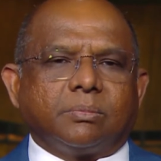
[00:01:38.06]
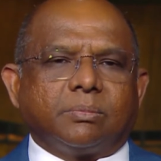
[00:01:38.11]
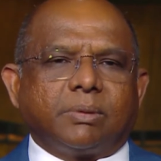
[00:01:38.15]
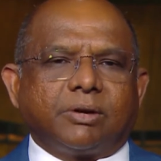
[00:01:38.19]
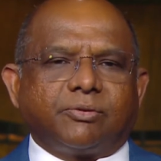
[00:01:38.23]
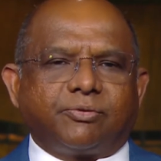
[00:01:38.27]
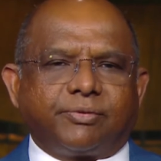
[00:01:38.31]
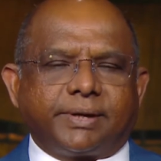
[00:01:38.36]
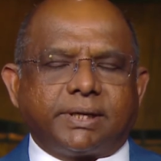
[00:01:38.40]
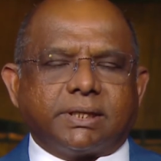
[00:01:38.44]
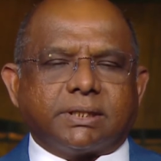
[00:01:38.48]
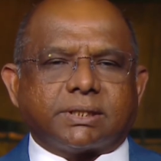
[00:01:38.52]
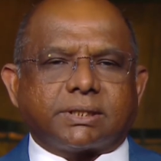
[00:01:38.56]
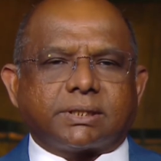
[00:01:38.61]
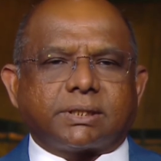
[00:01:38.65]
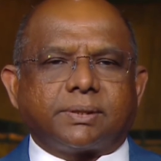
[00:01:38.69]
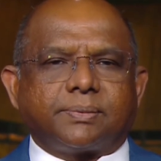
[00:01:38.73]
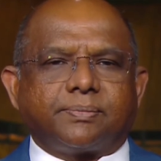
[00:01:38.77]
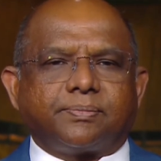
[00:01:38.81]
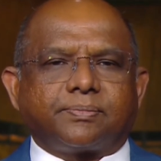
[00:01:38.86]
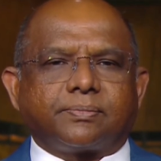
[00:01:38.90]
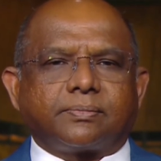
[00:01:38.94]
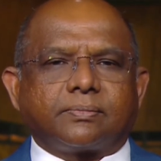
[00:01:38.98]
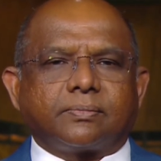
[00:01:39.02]
My
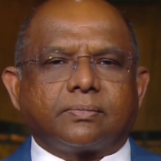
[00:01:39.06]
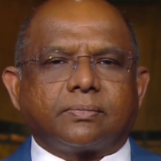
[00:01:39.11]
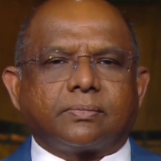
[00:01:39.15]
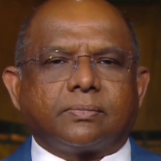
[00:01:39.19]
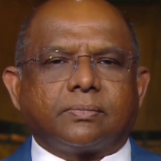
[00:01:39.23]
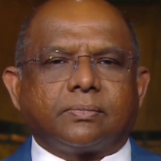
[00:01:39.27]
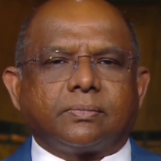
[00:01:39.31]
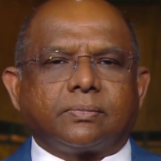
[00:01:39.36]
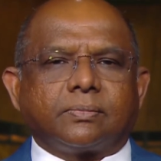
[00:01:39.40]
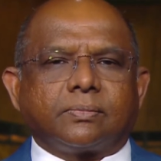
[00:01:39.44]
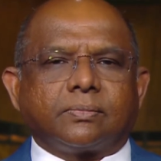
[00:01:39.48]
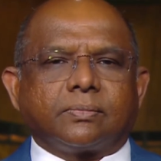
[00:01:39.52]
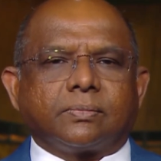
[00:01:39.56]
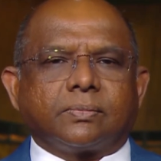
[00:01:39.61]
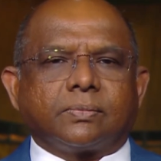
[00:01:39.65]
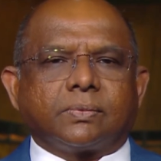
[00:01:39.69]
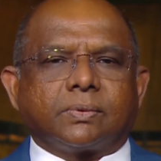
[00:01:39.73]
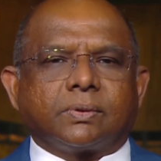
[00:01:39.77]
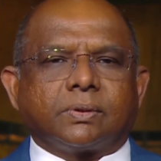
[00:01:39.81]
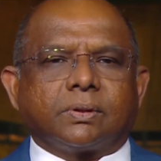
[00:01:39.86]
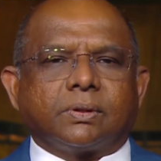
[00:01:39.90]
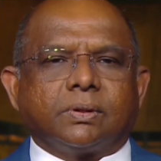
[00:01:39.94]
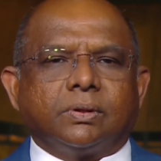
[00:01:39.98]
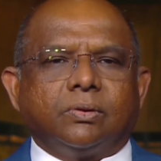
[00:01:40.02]
friends,
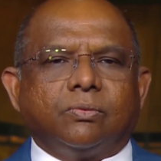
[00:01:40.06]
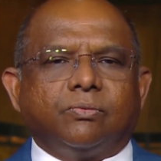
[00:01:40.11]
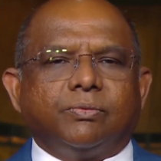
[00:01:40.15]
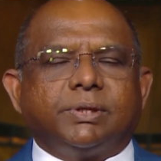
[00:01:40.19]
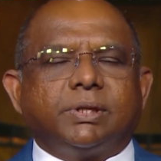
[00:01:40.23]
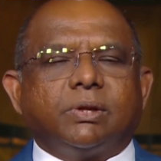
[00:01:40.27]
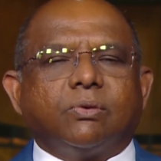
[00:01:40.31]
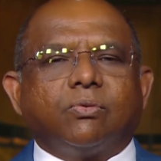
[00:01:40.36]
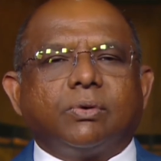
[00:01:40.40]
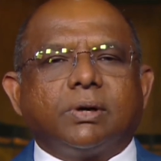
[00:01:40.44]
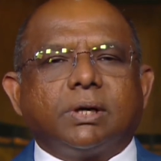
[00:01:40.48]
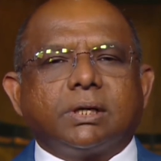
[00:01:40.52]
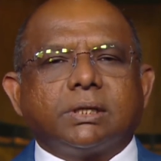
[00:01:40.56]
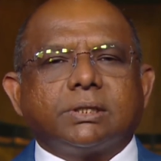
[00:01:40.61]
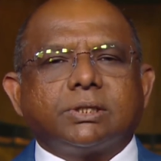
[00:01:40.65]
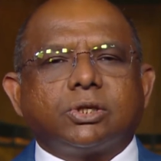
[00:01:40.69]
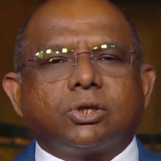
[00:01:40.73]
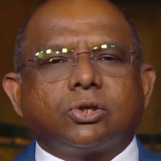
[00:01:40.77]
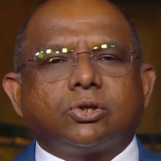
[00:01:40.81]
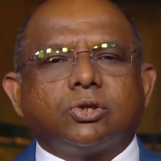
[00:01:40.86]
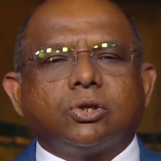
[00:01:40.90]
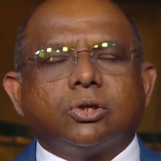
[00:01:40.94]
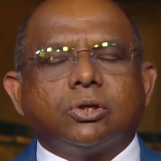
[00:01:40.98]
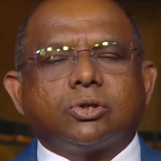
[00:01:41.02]
with the world
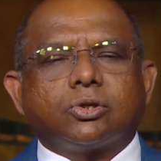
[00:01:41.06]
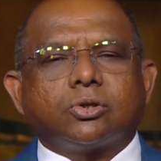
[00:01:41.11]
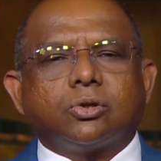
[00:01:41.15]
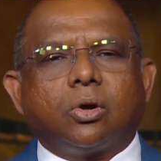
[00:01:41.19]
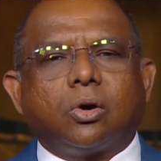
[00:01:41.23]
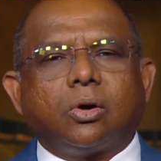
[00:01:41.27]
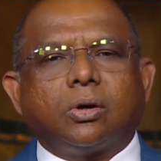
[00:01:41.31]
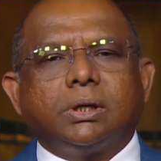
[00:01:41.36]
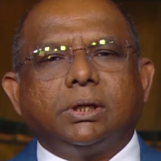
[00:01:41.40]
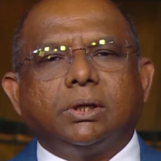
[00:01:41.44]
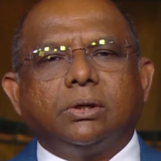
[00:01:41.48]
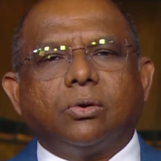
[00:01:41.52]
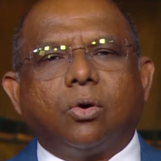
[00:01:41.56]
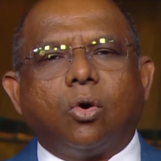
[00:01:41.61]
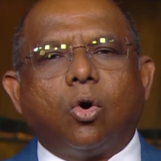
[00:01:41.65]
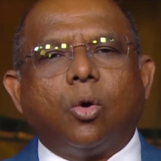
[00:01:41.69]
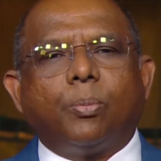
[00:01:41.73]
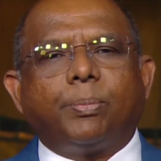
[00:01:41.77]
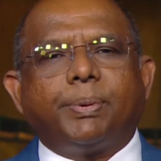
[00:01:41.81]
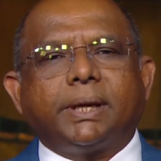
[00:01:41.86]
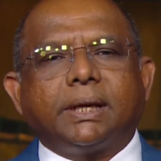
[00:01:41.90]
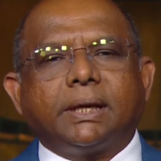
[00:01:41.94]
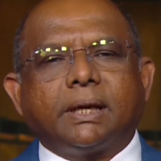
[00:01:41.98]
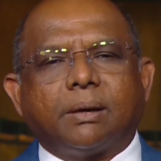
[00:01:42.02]
slowly
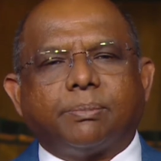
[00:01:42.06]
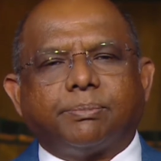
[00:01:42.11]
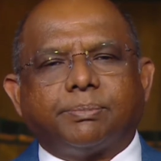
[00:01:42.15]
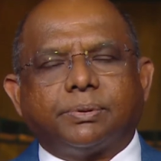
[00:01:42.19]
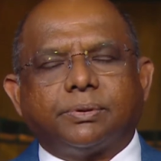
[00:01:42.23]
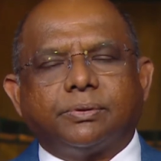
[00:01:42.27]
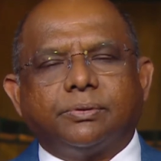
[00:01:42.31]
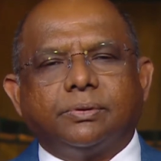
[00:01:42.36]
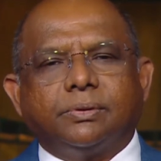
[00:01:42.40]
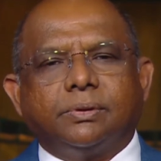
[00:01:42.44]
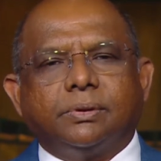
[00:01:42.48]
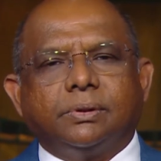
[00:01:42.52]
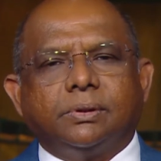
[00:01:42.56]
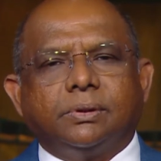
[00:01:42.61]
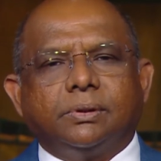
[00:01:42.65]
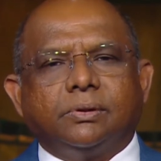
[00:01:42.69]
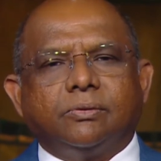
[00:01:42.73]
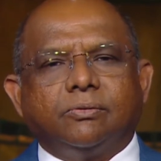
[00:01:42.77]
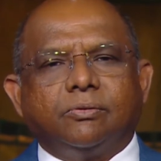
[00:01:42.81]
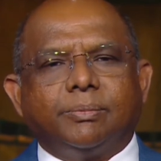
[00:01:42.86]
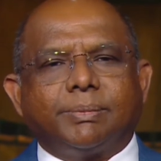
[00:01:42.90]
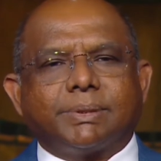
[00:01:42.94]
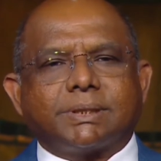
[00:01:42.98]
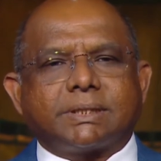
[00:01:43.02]
opening up,
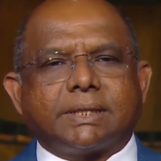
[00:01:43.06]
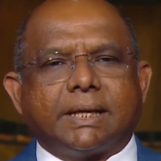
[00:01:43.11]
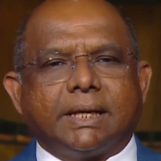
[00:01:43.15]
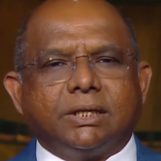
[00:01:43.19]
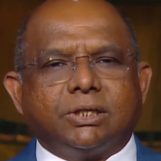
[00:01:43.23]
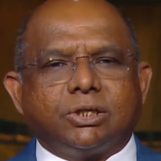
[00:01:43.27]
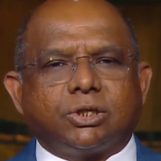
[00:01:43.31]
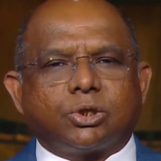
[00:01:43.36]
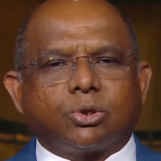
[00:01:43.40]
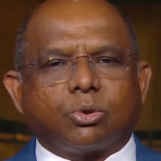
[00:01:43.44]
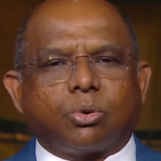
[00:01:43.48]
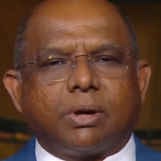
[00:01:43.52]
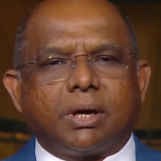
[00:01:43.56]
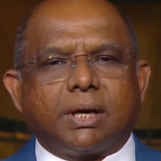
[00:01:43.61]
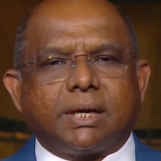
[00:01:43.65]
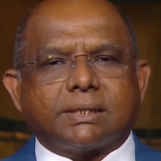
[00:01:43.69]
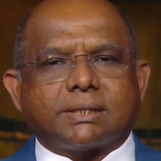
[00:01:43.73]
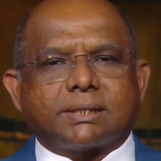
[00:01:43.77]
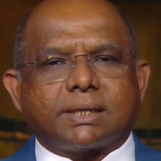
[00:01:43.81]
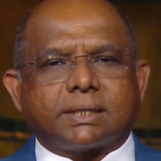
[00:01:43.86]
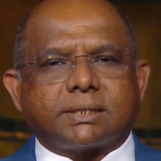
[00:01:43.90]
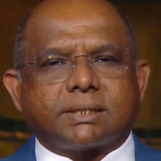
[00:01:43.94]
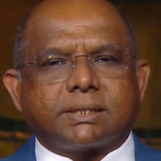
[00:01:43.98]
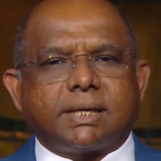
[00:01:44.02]
we must ensure
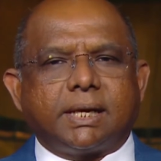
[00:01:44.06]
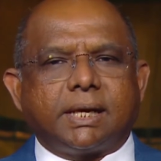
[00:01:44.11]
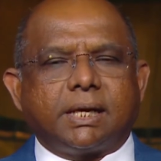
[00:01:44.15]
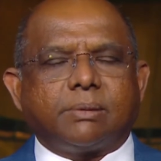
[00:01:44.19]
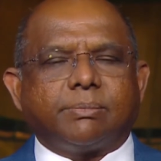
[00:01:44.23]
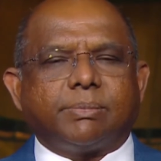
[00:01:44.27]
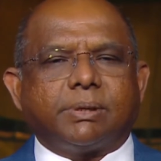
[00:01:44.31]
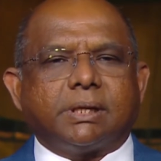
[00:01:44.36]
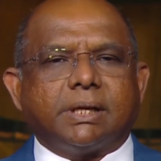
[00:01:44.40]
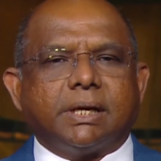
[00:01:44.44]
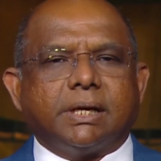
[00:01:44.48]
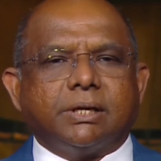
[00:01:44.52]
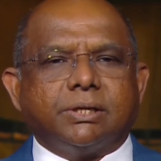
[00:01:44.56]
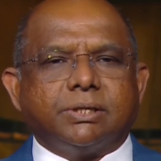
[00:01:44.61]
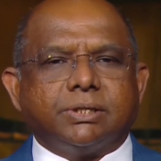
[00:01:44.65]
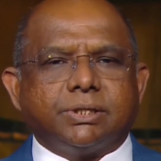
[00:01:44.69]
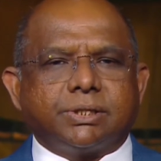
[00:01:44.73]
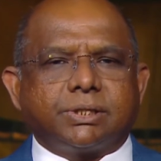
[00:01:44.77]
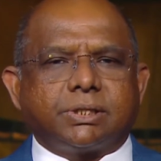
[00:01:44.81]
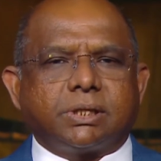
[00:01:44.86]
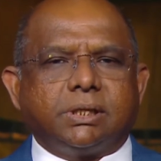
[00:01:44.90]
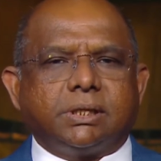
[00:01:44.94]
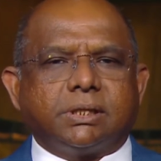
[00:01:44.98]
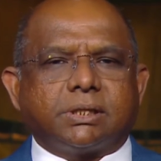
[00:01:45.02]
a sustainable and
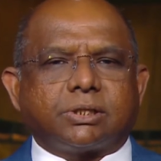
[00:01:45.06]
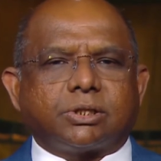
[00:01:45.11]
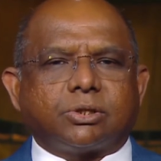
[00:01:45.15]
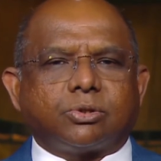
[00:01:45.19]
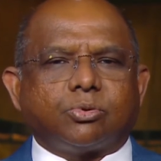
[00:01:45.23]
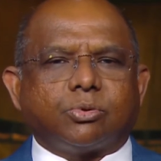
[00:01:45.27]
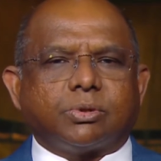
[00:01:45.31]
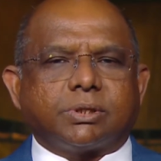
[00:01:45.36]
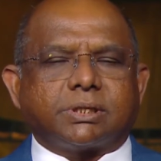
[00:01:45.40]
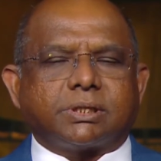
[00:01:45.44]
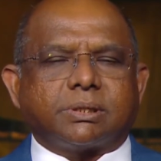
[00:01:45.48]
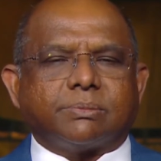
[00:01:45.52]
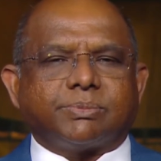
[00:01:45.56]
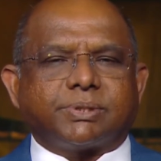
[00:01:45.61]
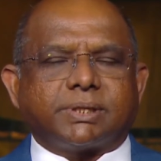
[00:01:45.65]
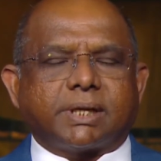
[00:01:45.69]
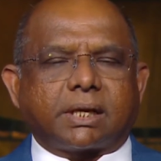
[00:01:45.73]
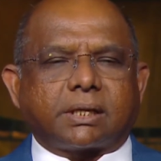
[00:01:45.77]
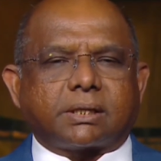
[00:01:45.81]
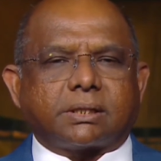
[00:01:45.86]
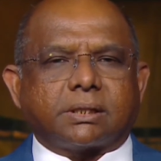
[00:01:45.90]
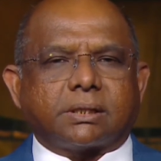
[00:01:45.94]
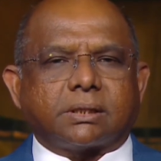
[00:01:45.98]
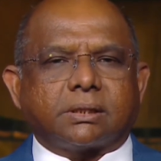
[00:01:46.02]
resilient tourism
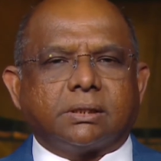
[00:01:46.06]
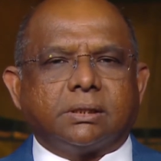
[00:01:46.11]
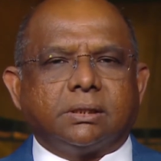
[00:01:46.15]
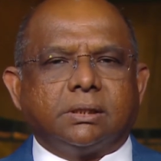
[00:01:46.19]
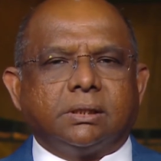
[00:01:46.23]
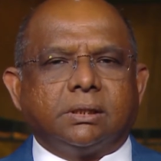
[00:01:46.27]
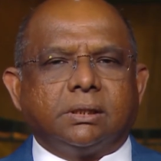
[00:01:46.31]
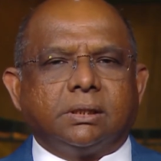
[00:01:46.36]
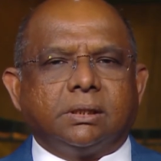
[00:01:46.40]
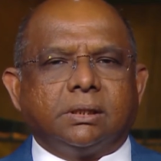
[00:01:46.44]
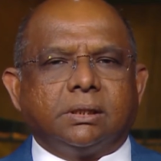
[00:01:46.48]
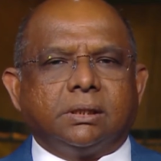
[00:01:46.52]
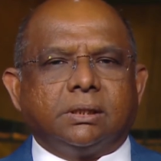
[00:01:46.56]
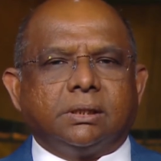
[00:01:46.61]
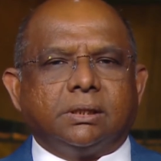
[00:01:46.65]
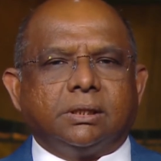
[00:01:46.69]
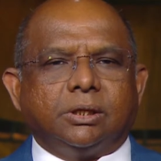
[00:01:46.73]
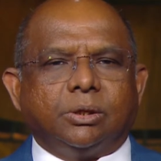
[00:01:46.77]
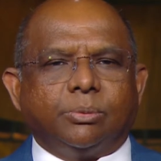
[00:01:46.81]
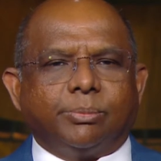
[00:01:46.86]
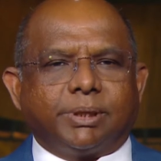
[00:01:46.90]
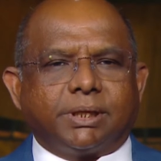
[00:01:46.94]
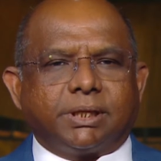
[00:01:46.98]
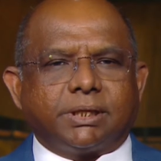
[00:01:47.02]
sector
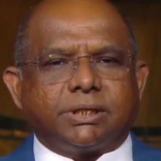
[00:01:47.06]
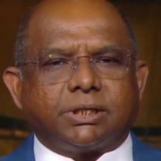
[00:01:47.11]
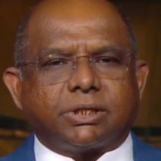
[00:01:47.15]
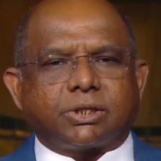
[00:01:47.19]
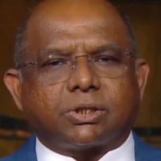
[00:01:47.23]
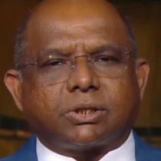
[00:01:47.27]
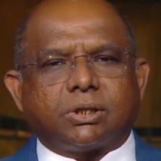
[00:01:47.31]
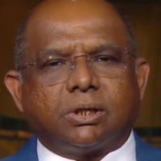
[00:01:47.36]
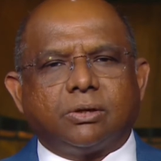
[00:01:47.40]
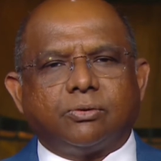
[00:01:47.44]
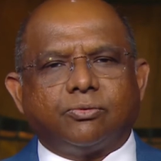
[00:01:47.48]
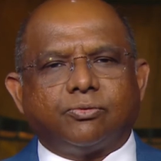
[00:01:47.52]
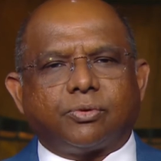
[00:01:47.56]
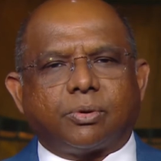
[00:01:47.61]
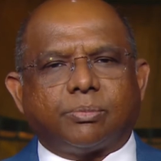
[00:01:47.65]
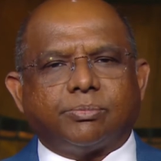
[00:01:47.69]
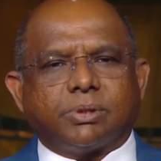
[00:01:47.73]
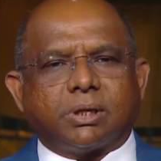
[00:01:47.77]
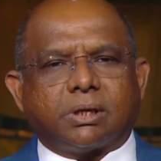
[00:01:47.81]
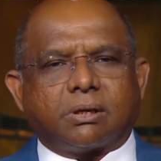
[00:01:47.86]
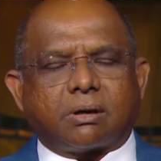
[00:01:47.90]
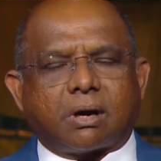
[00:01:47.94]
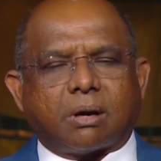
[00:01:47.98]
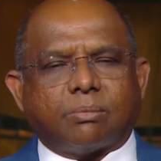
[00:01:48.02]
emerges
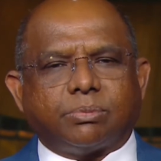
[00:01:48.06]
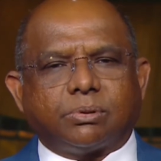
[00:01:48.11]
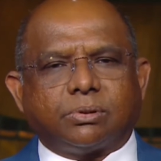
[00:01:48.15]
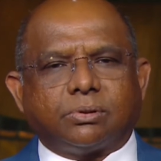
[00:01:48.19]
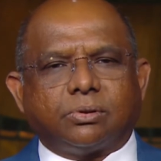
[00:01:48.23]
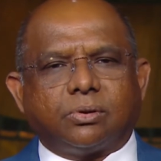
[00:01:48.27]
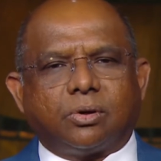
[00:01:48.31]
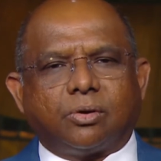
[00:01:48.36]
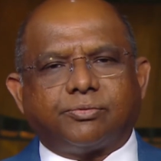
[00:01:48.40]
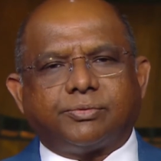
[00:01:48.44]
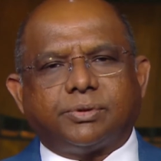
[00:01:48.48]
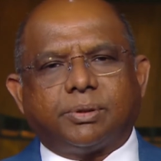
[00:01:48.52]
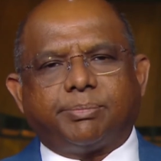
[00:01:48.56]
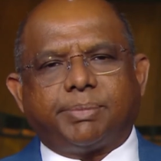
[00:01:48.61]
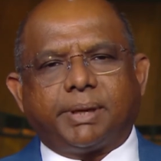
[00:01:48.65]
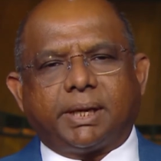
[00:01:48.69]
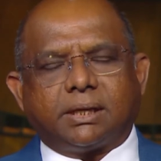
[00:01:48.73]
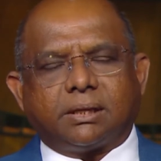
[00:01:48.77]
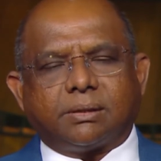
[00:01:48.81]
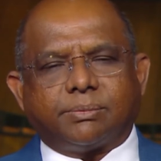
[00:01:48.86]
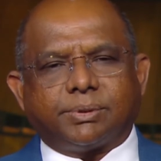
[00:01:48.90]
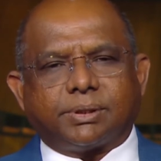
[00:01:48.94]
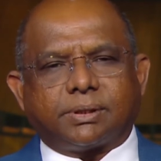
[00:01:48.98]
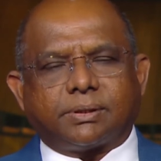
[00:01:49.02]
from the rubble of the
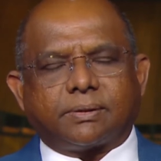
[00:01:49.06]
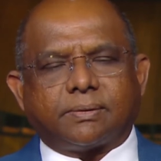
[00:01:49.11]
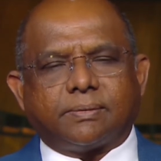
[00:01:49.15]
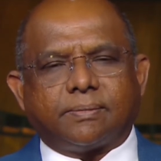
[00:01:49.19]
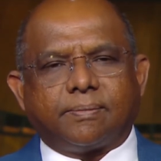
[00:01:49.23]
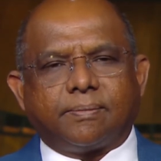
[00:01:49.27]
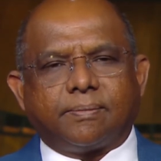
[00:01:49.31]
pandemic.